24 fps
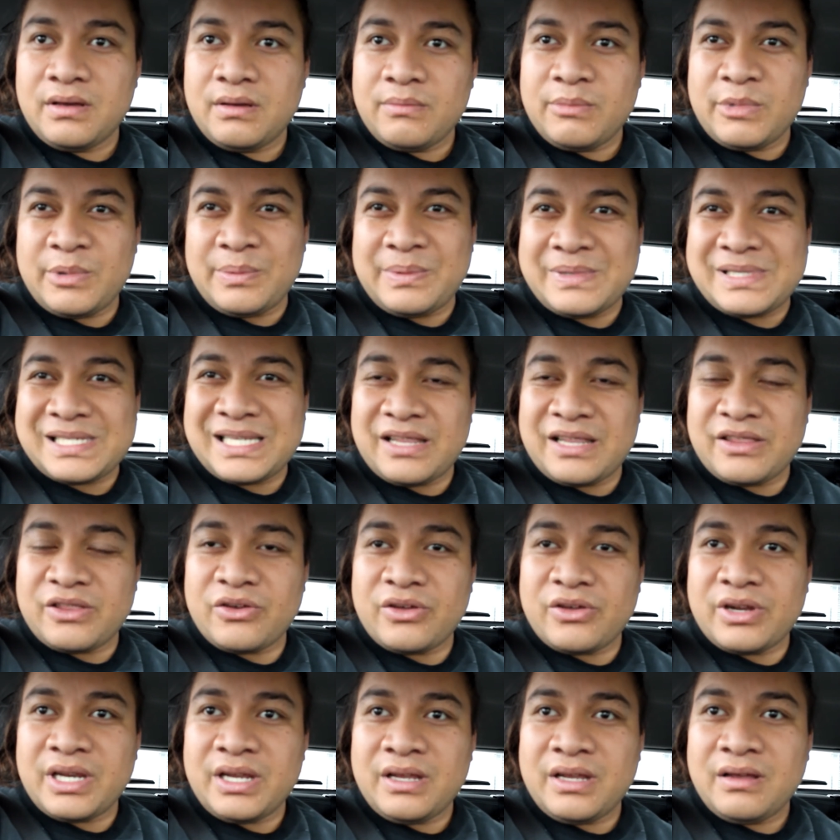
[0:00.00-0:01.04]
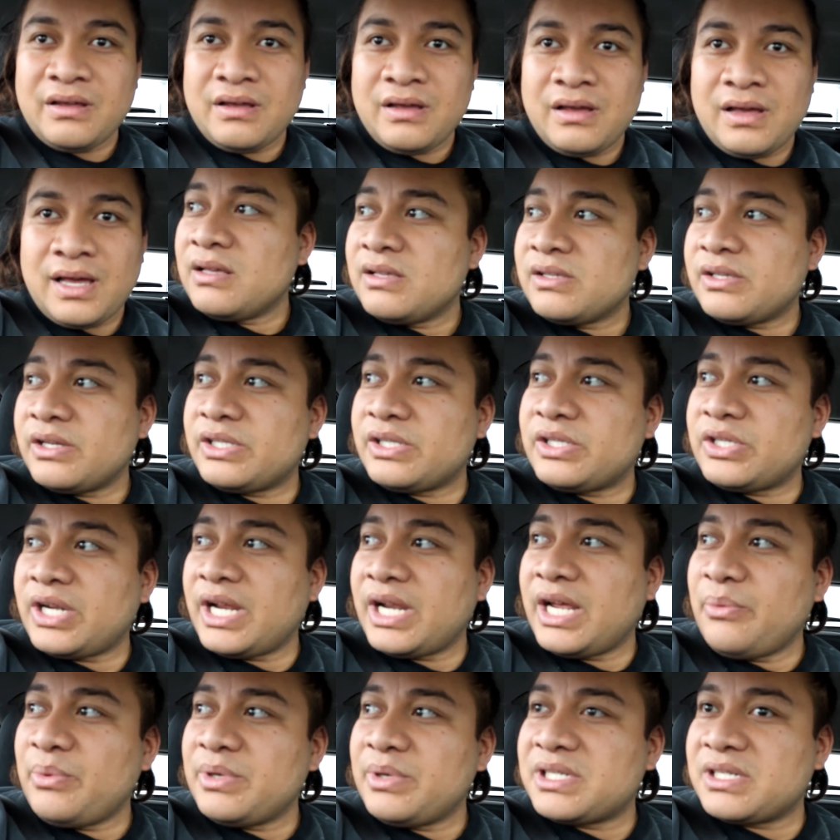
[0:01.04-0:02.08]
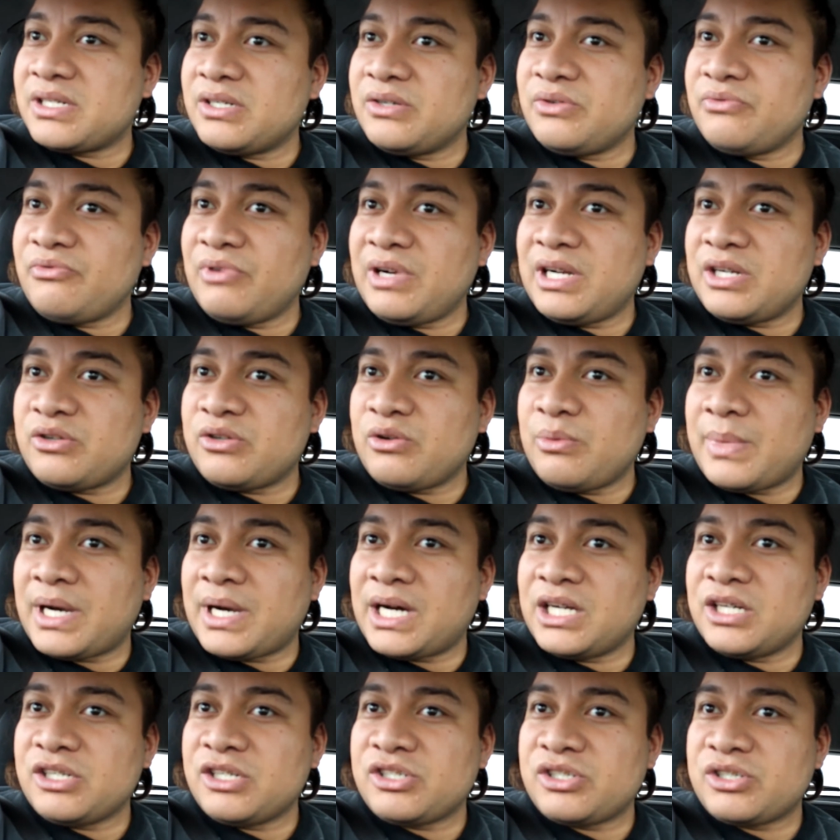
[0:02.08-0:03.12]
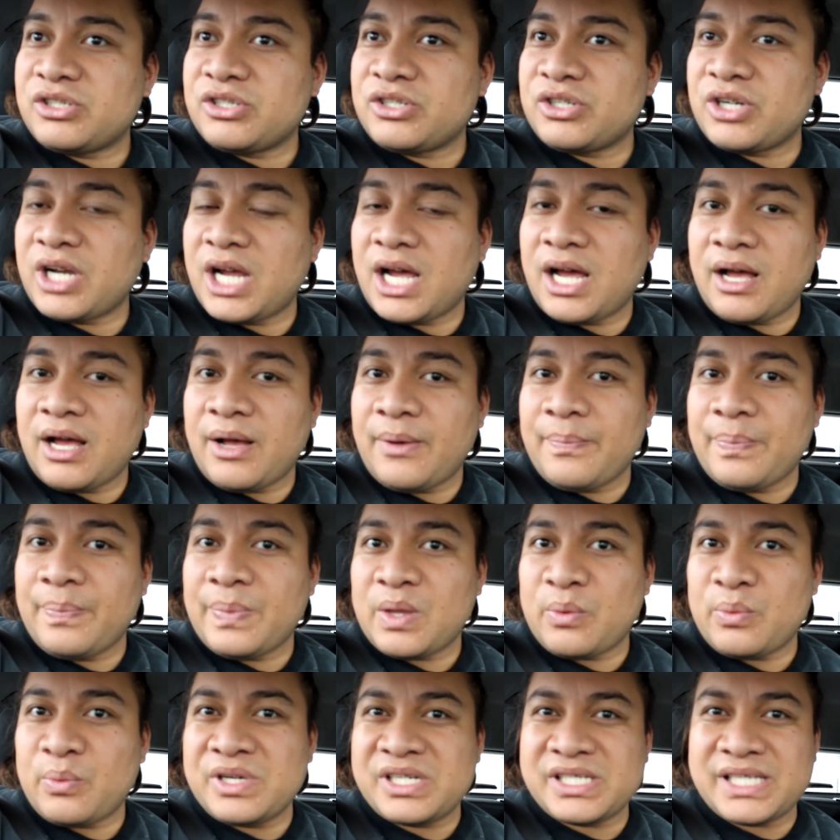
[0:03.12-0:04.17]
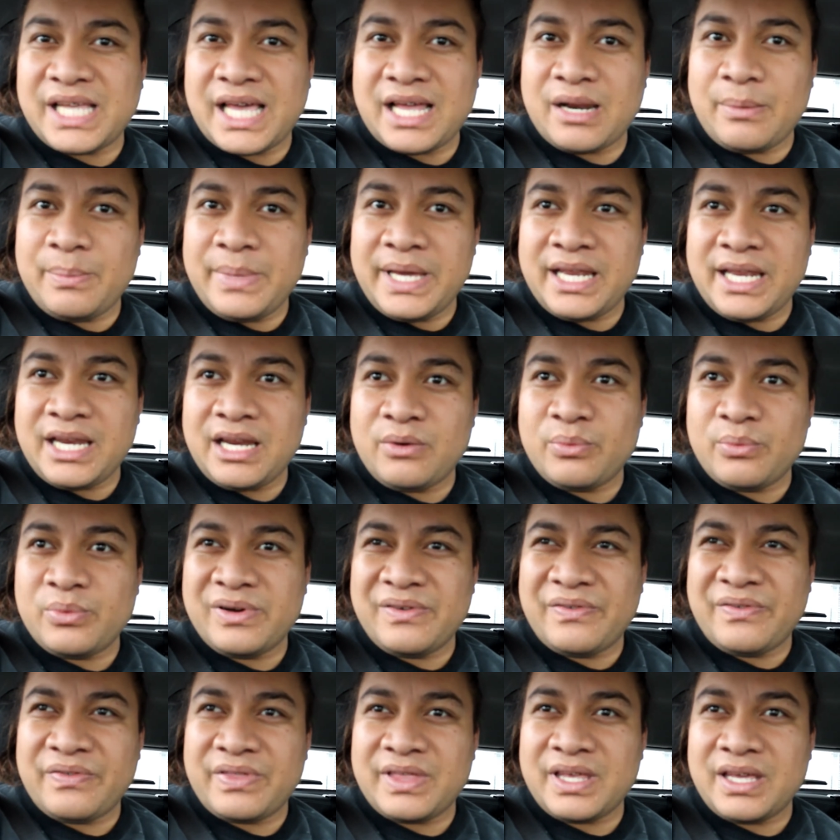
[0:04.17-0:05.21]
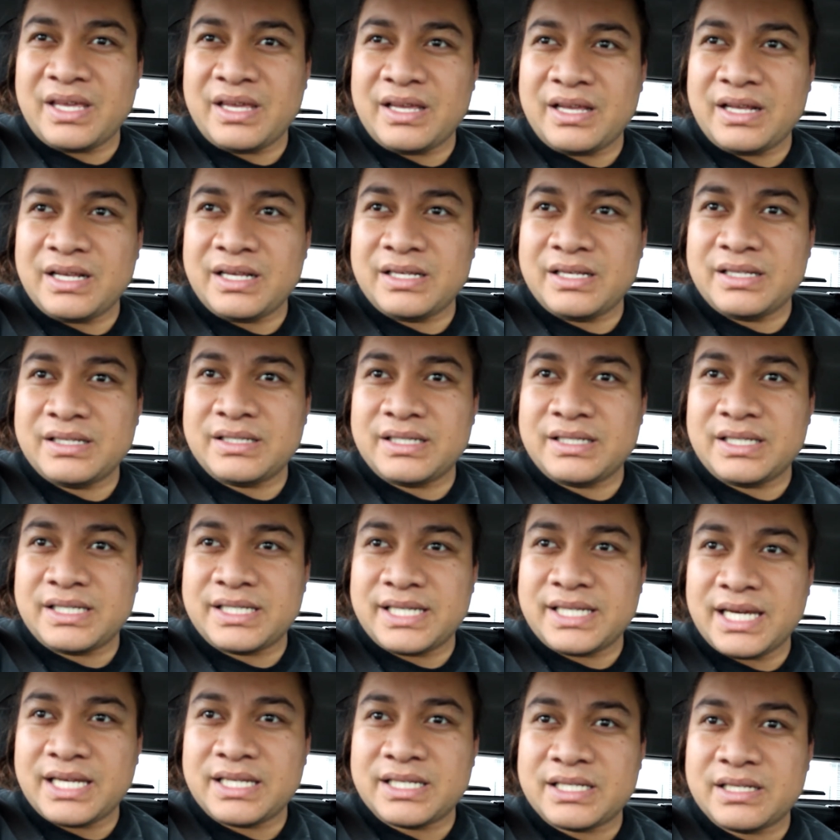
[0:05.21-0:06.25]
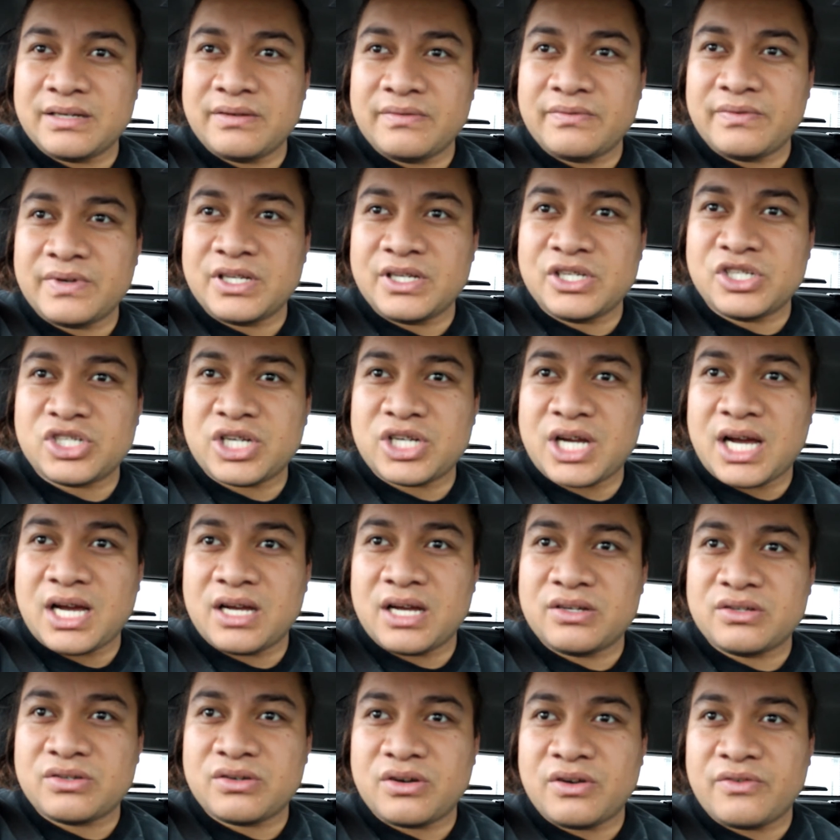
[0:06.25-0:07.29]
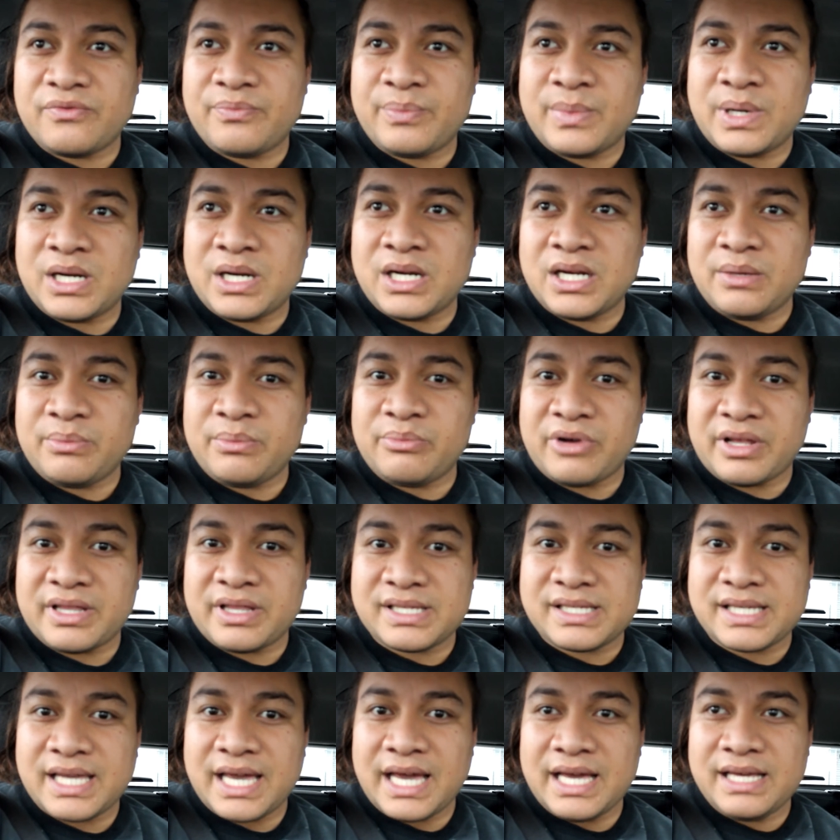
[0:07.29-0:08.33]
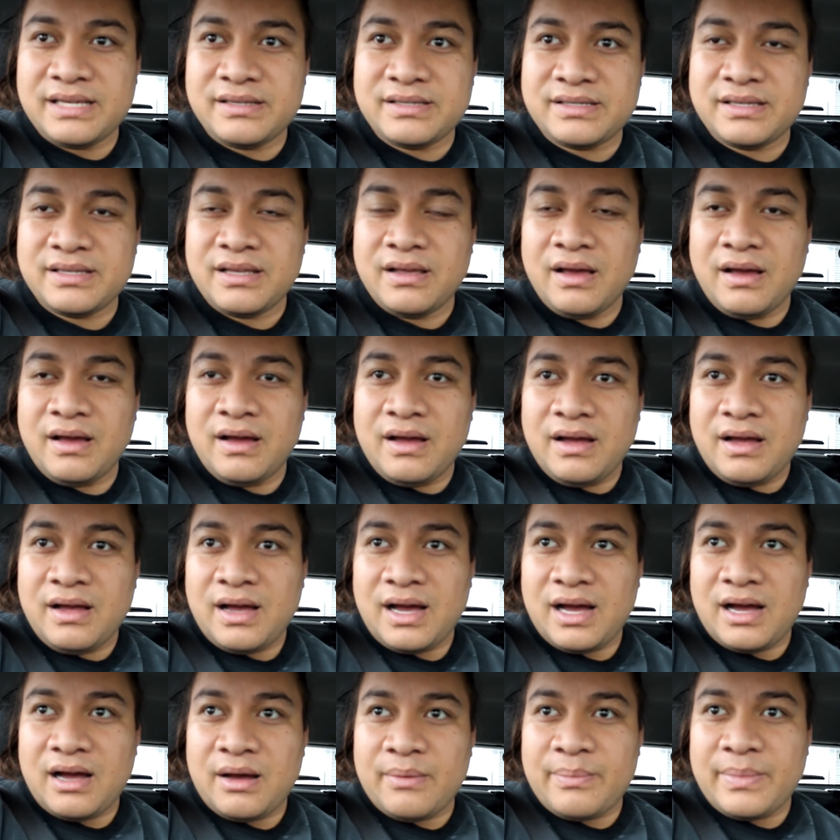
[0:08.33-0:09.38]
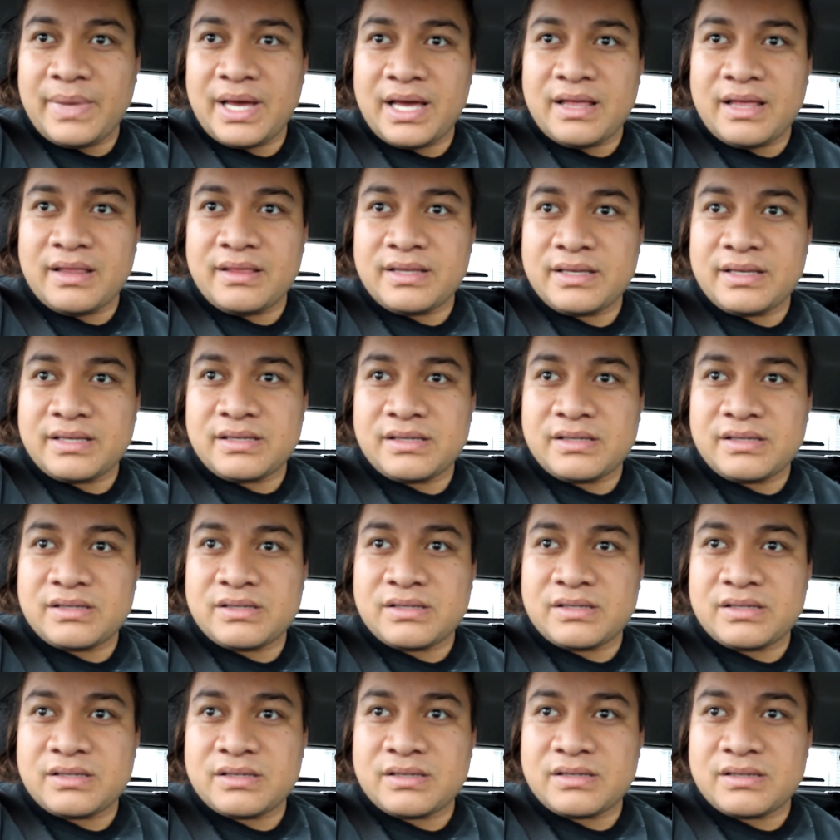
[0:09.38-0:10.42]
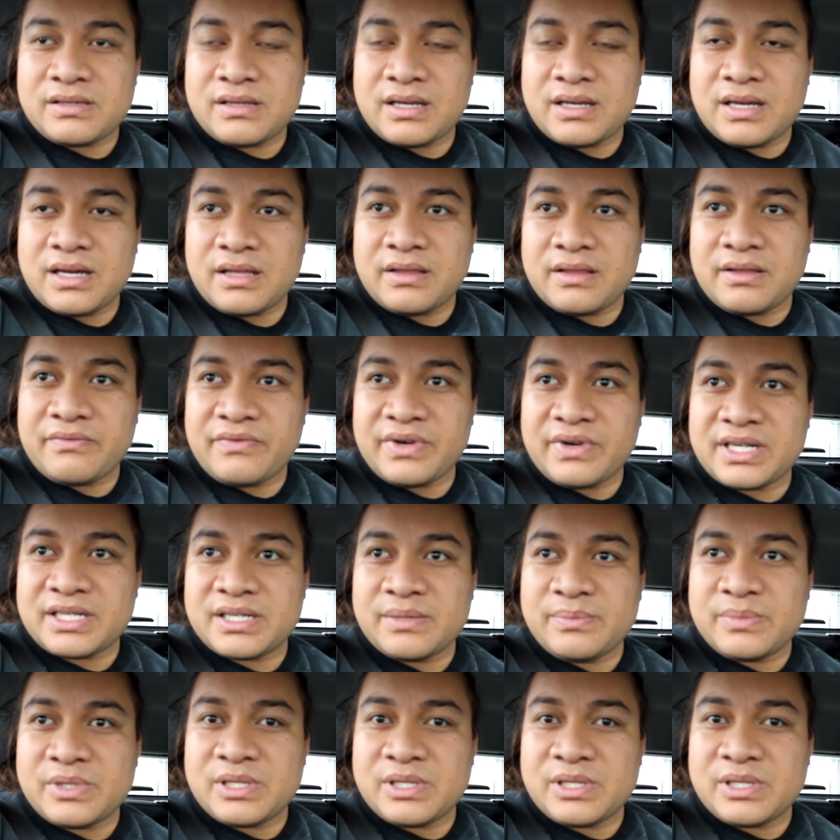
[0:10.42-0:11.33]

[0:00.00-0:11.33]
maybe 10.30 so today we didn't really do much um, we just had a meeting with the detective in charge of my brother's case um, and these the victim